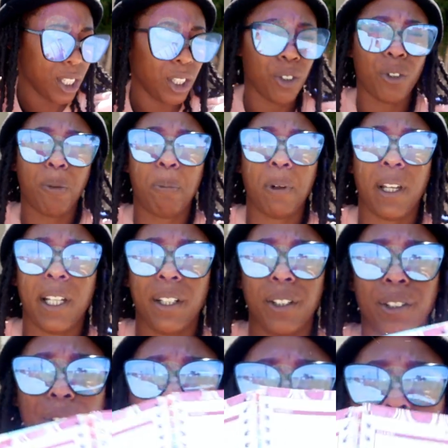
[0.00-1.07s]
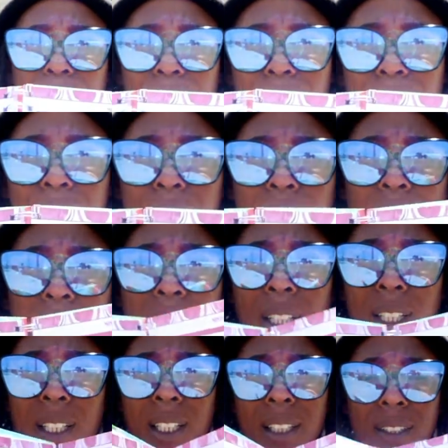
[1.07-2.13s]
a little planner.
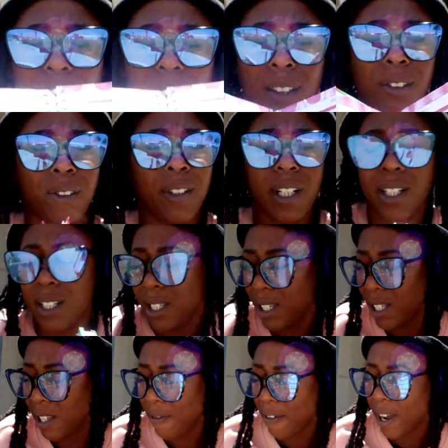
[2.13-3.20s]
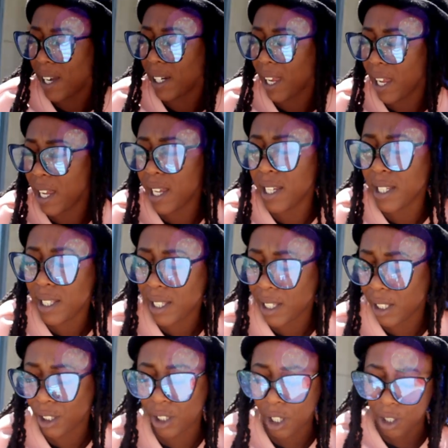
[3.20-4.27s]
You know, 365 days.
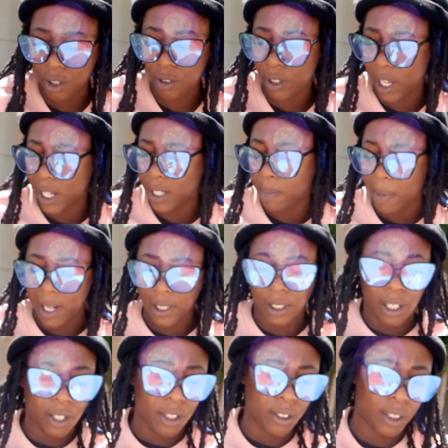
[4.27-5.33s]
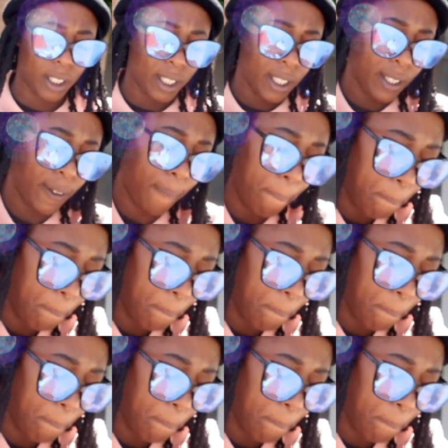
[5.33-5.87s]
So that's my third thing.